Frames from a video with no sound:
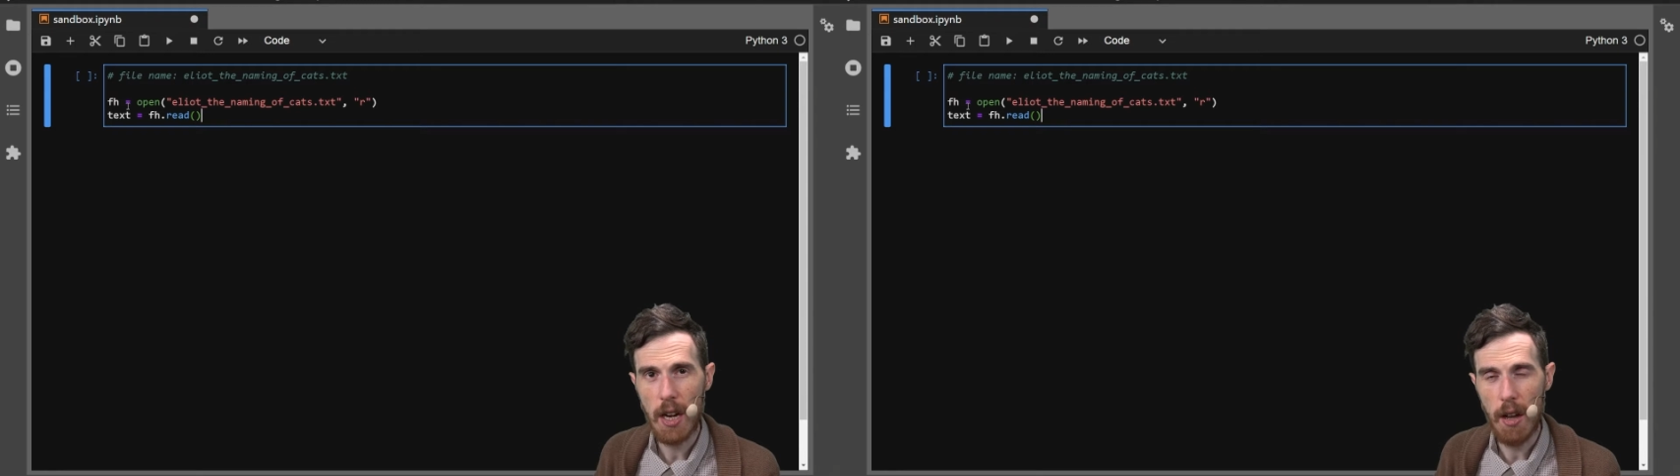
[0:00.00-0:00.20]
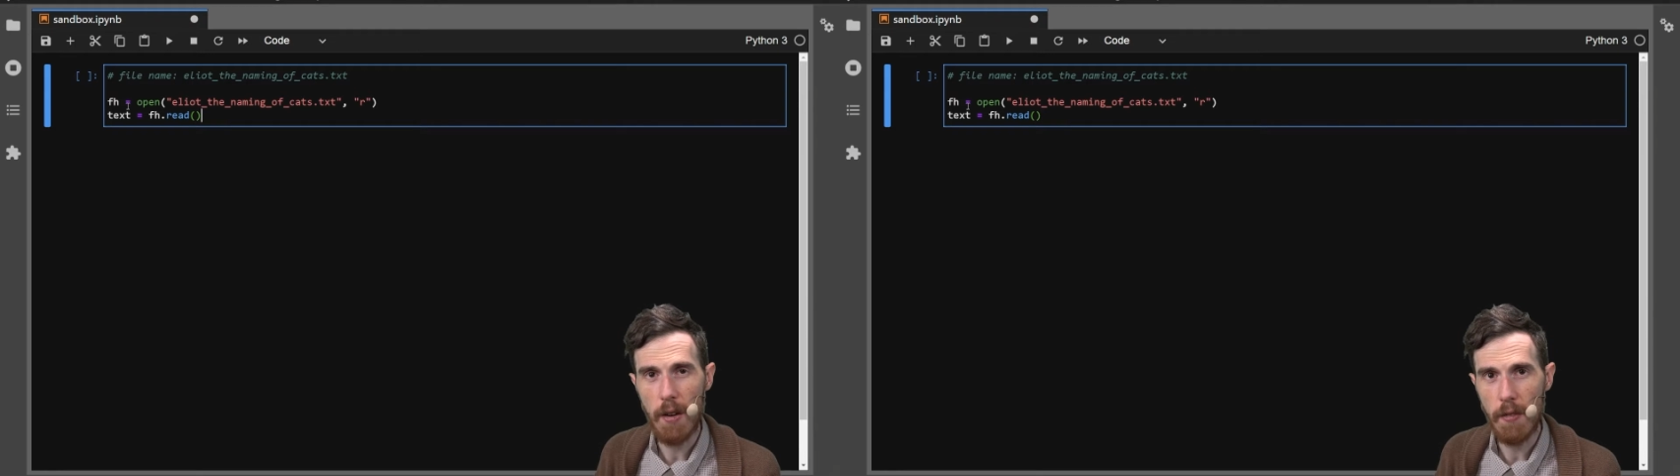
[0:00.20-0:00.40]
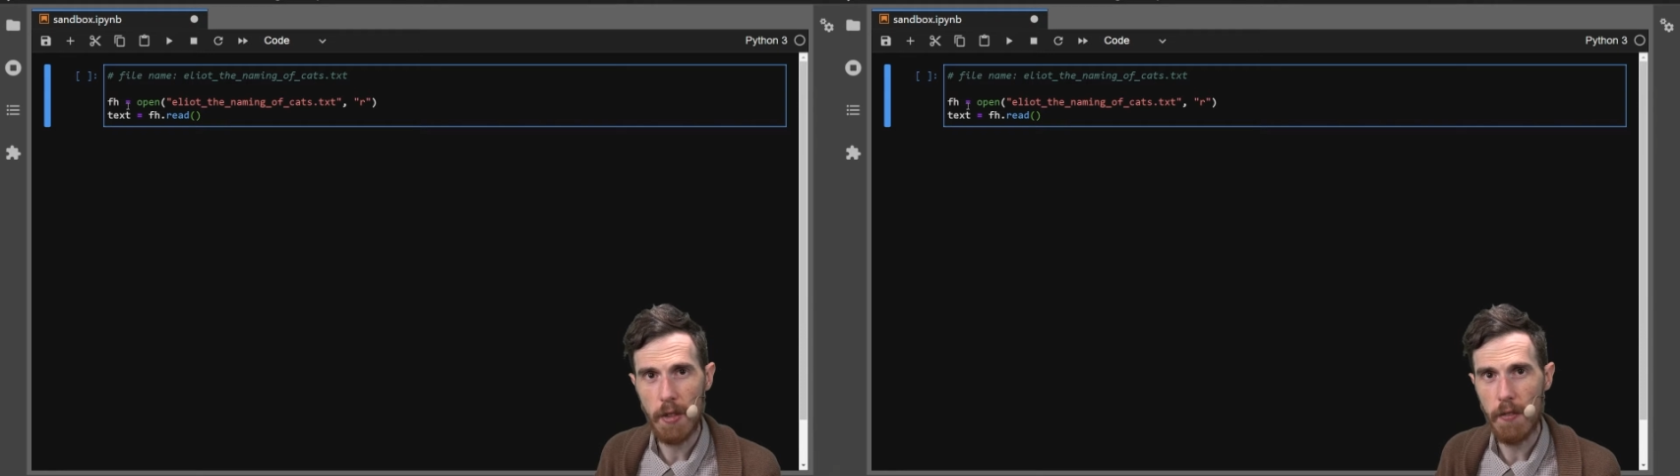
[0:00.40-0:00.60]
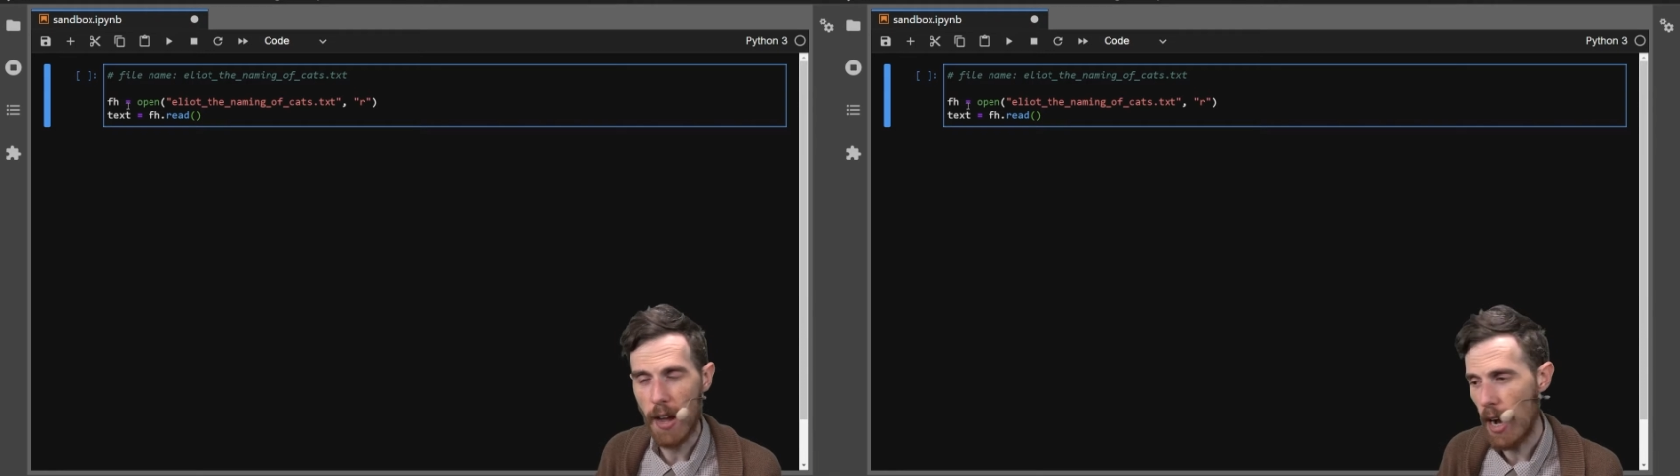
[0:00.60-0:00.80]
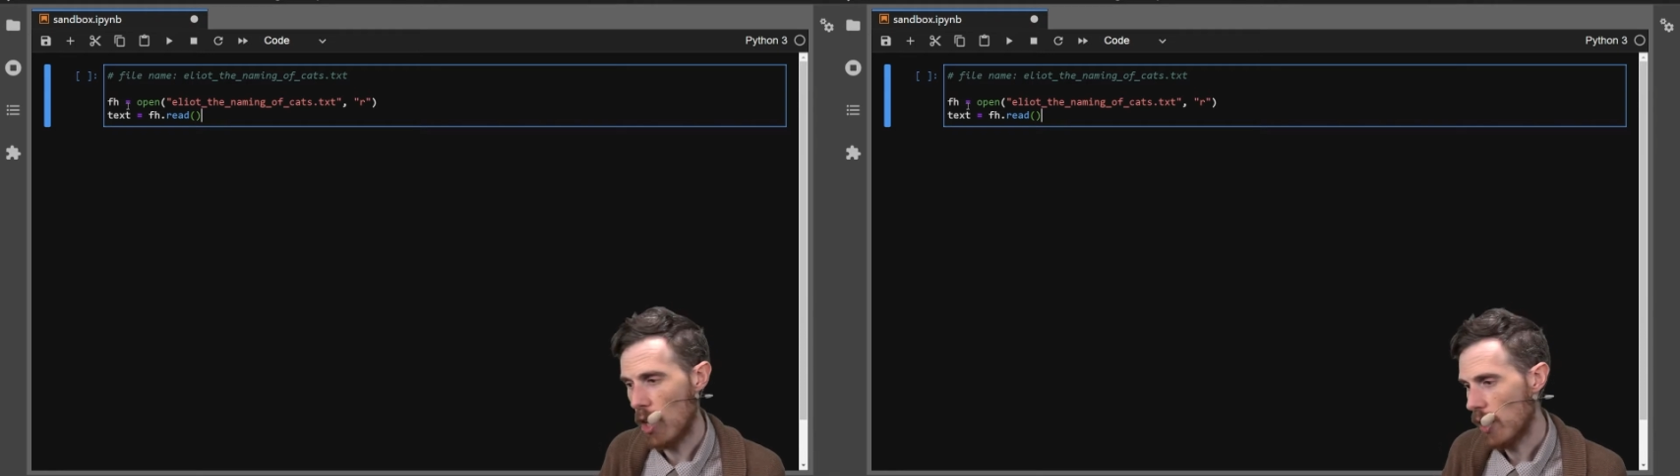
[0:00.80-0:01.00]
of the
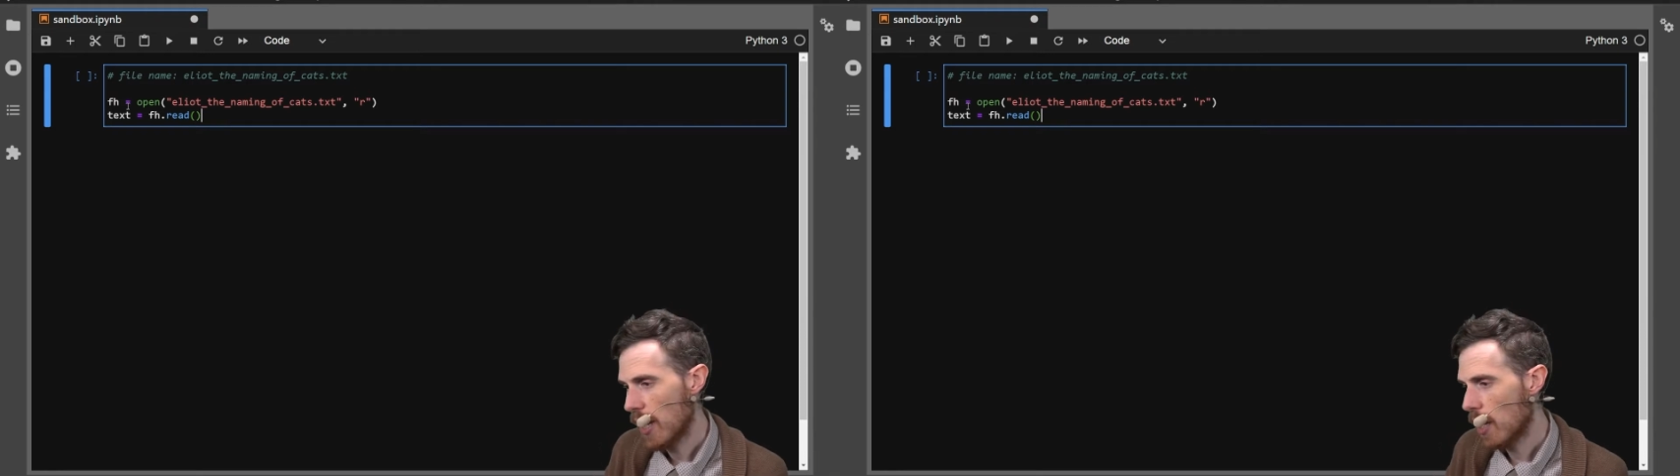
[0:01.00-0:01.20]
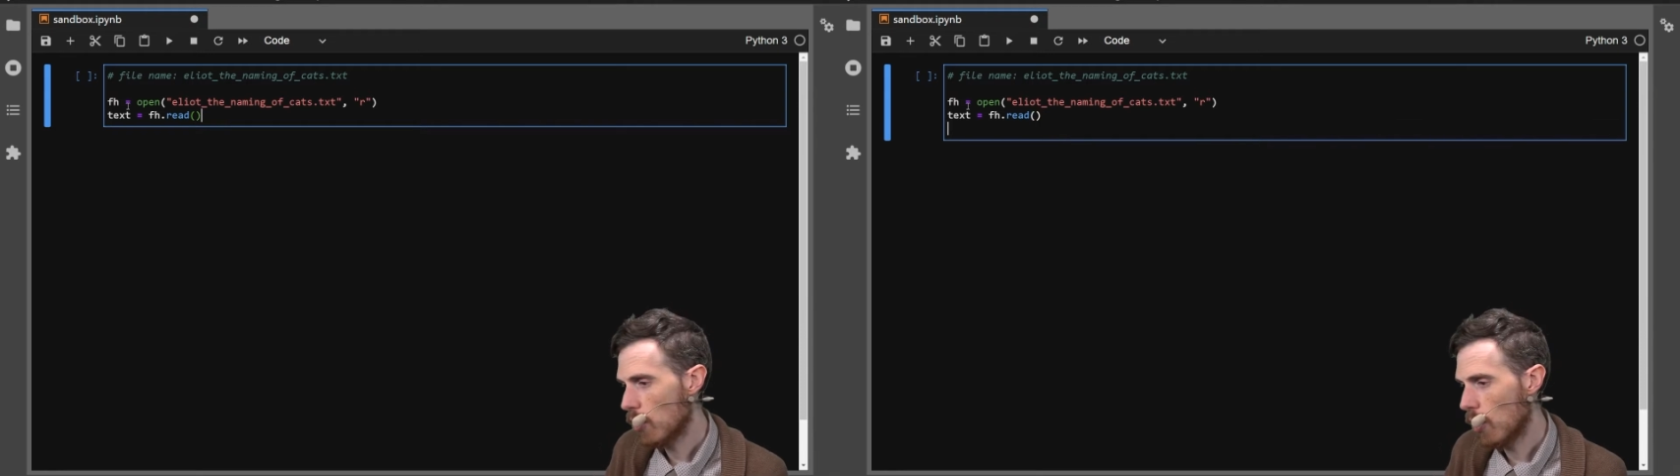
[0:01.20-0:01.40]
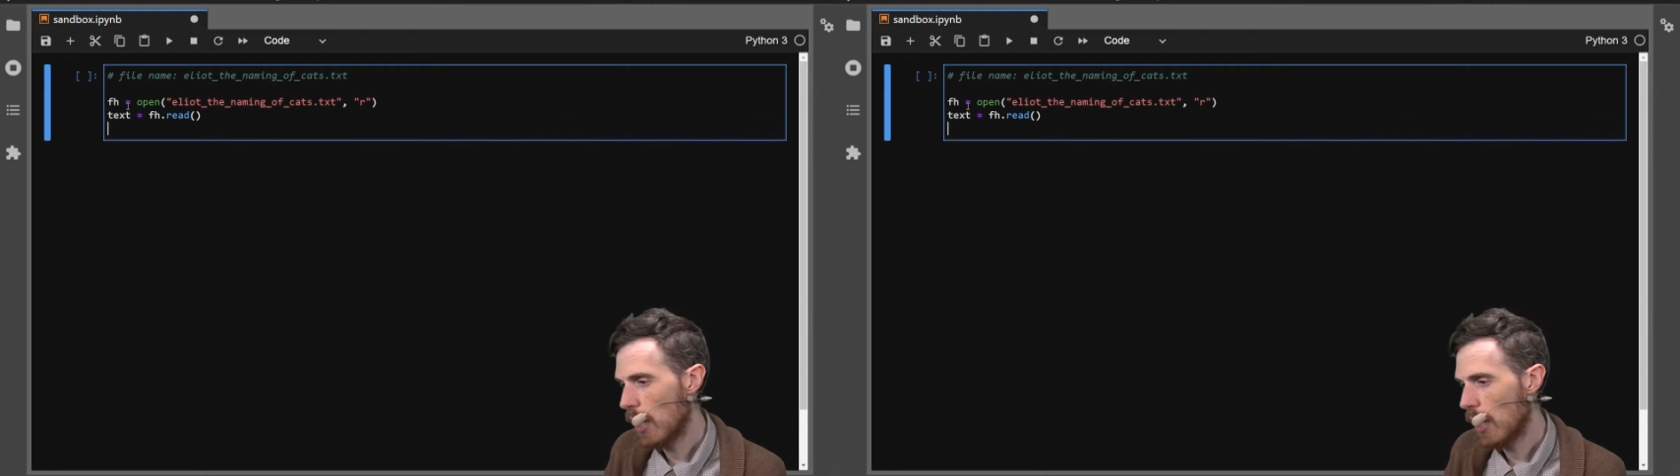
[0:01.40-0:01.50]
file handle.